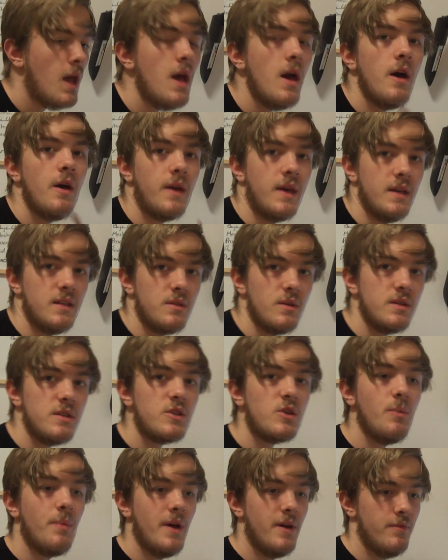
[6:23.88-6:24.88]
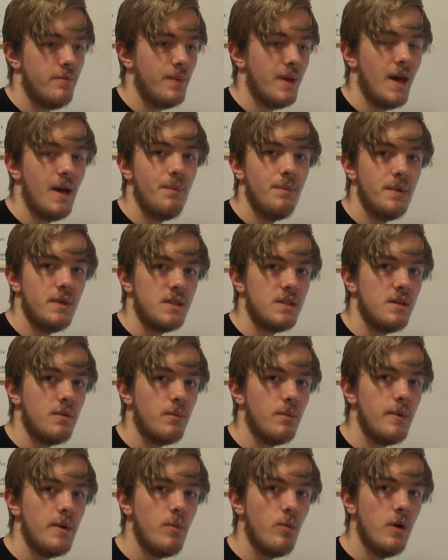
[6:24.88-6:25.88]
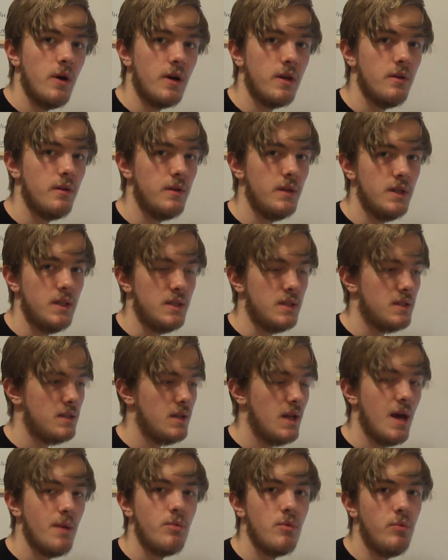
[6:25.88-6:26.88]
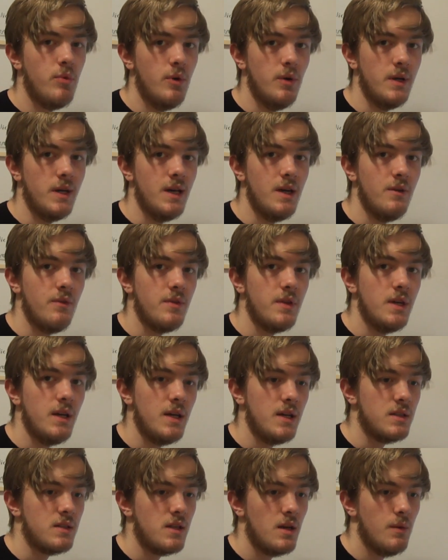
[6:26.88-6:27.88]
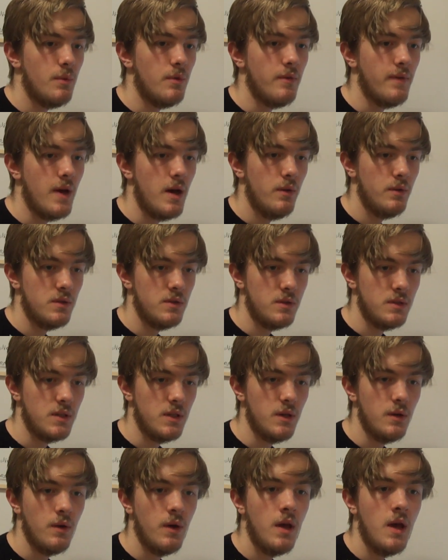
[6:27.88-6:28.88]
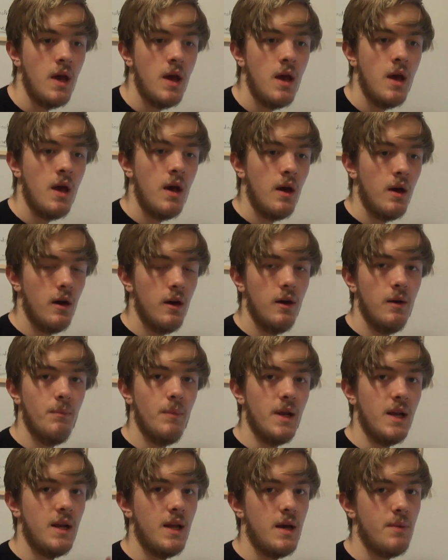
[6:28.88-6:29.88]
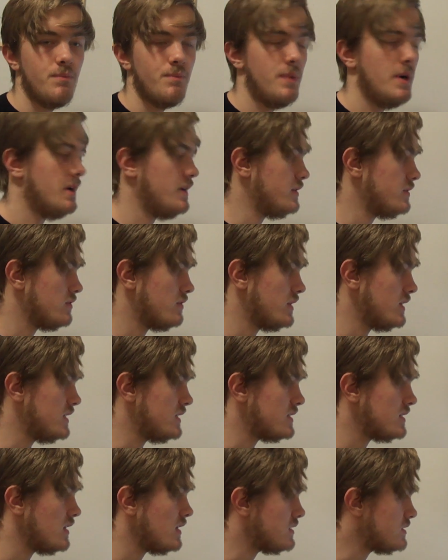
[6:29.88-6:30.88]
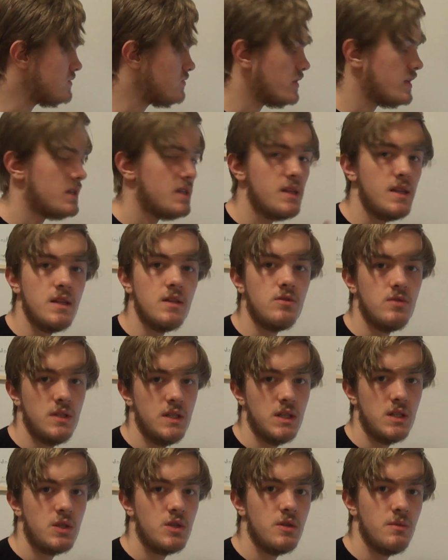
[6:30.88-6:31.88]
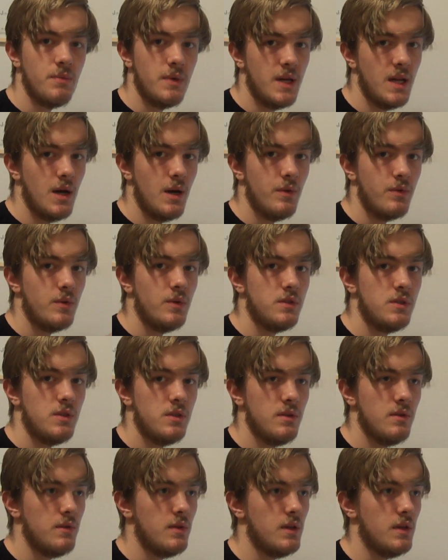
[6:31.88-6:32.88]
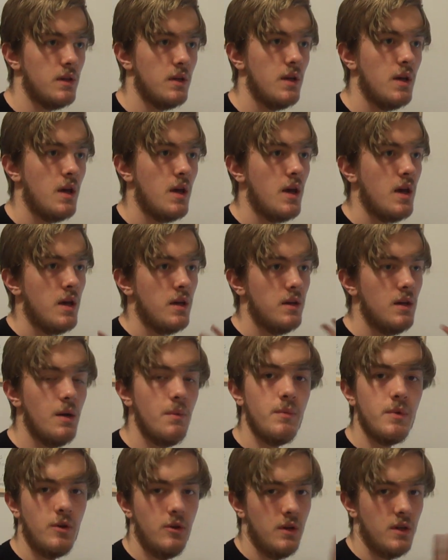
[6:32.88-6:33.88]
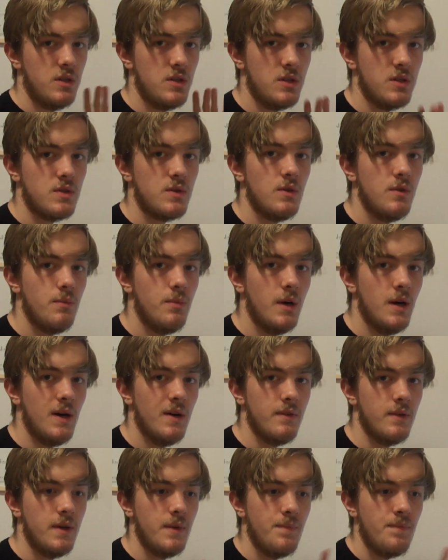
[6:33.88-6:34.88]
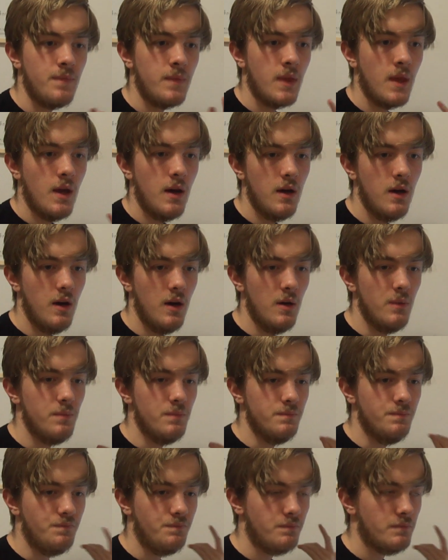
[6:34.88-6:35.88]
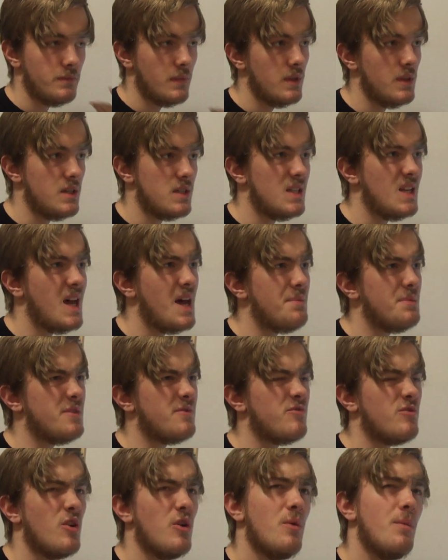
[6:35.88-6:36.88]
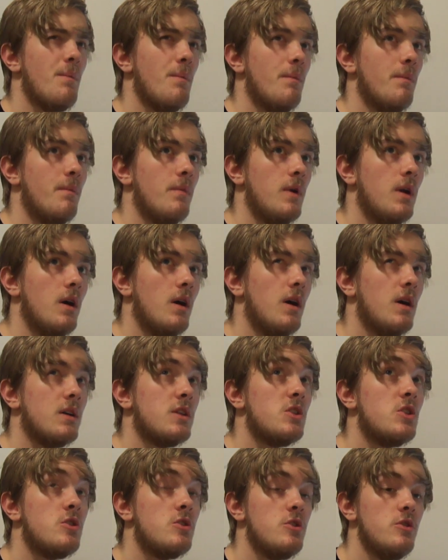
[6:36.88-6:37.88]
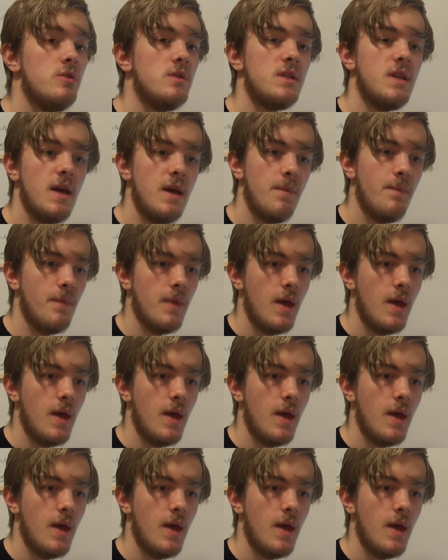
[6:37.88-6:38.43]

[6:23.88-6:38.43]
Okay, so I just got back from campus and I'm going to be working on this lab report now for the next couple of hours or so. My lab partner's already started writing the introduction, but now I've got to do the number crunching sort of part of it. This lab is from last Tuesday.